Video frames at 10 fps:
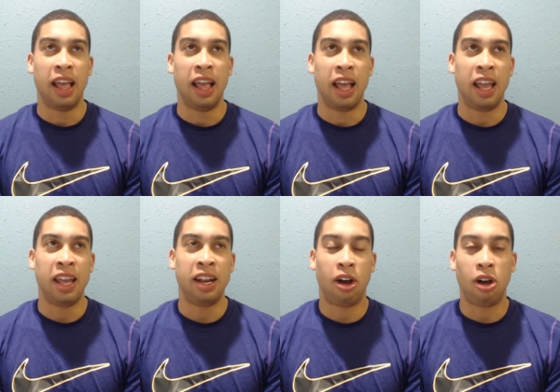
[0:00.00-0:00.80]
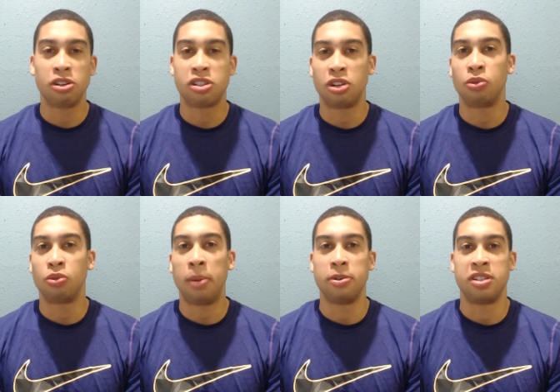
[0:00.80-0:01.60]
it also
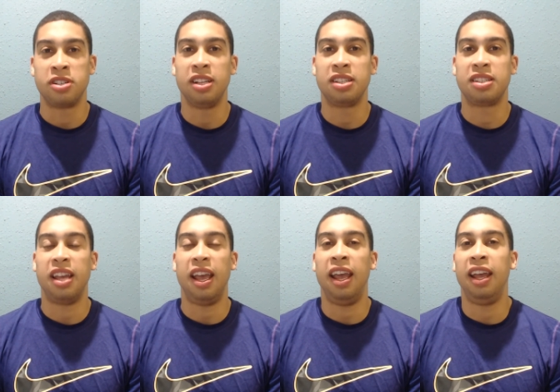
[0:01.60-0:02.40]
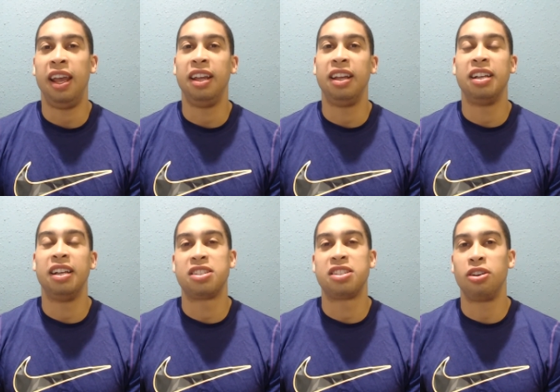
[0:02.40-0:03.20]
represents a
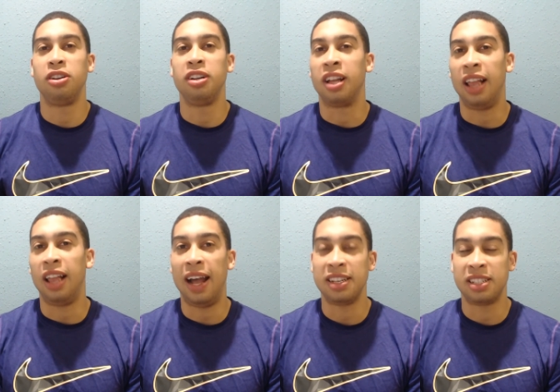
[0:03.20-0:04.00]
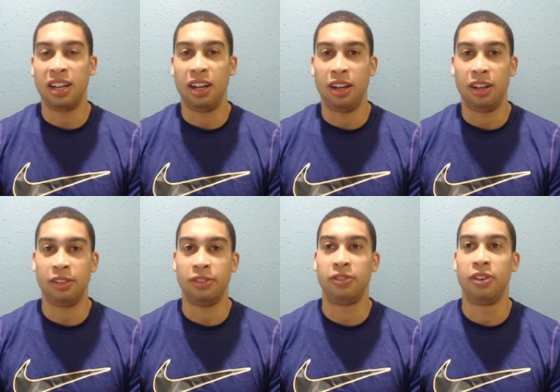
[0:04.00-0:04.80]
certain class of
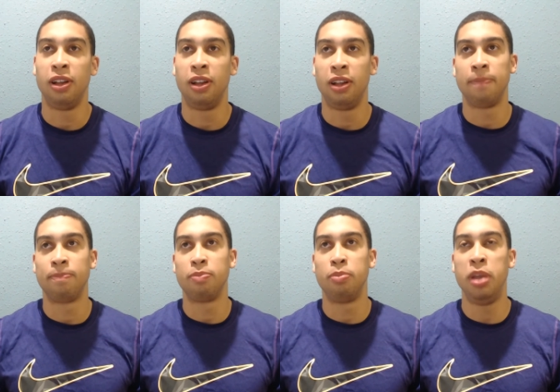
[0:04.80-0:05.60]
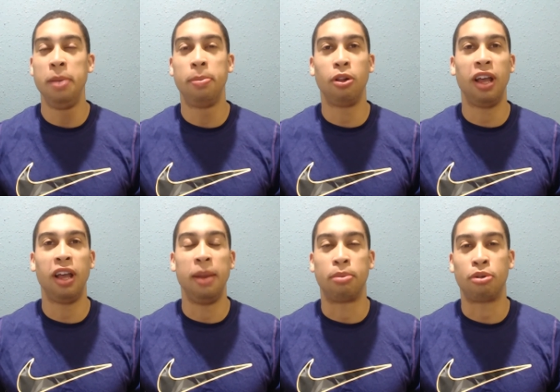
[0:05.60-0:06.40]
people and
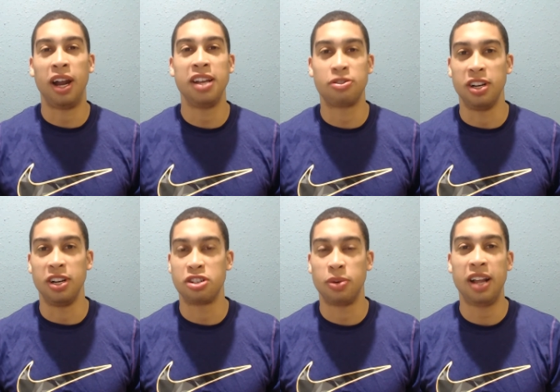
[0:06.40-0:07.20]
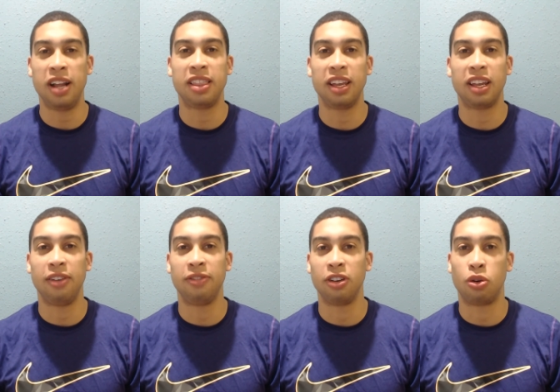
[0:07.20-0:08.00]
price range. So when I think of a
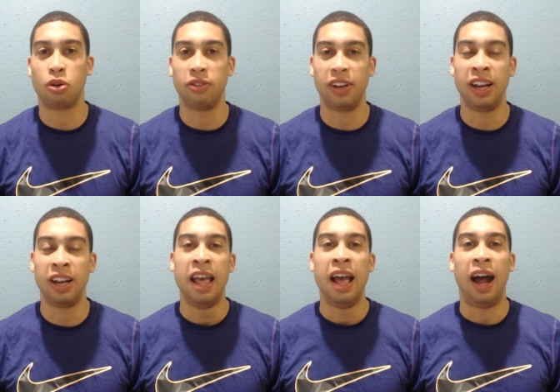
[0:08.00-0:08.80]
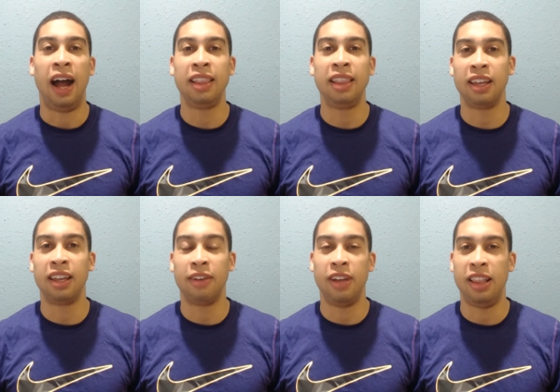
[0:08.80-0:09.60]
Corvette, I think of
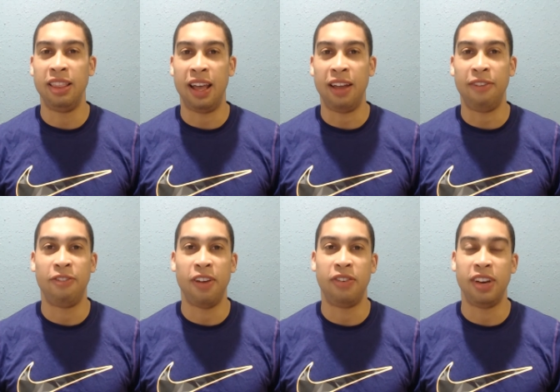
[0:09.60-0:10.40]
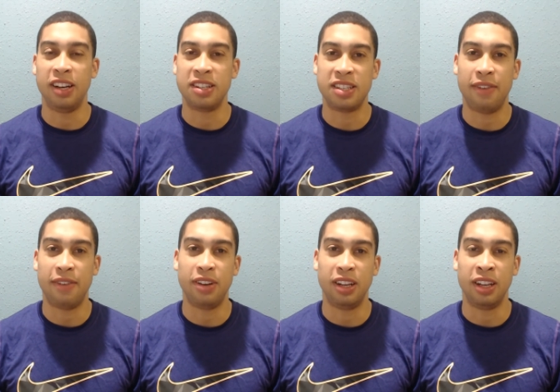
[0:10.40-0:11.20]
in that 50 to
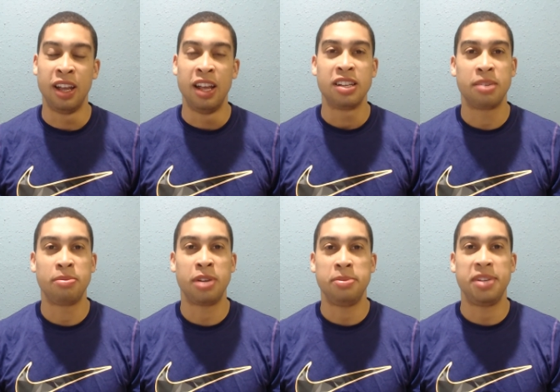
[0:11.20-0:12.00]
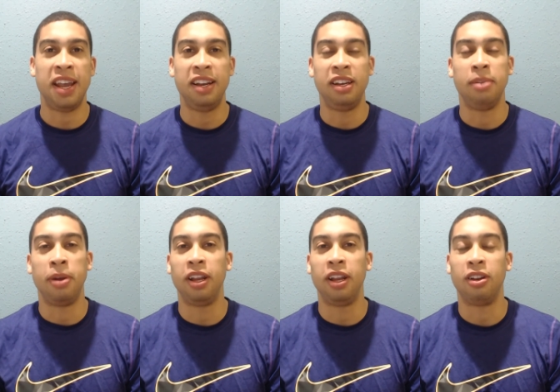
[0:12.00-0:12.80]
70, sometimes 80,
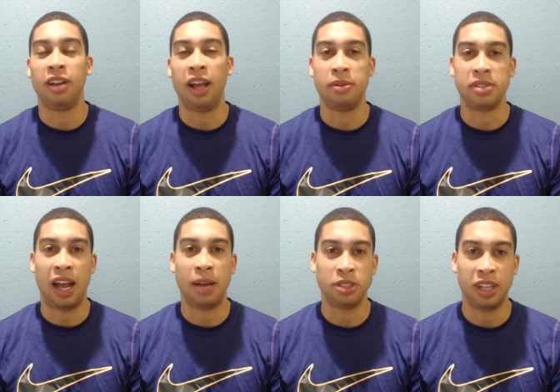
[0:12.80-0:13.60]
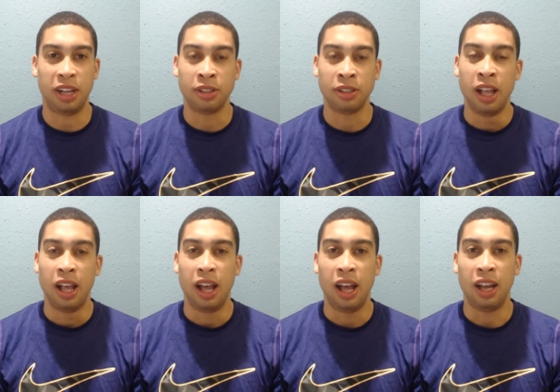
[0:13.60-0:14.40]
depending on how it's optioned out
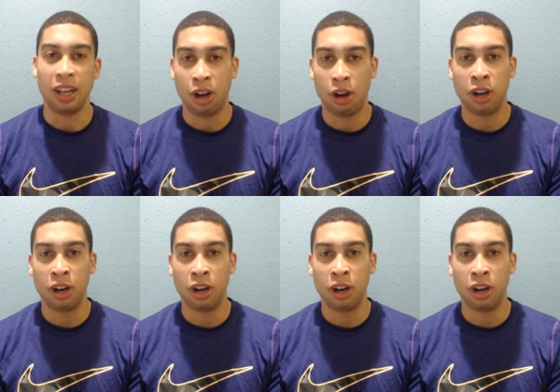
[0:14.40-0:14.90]
uh, car.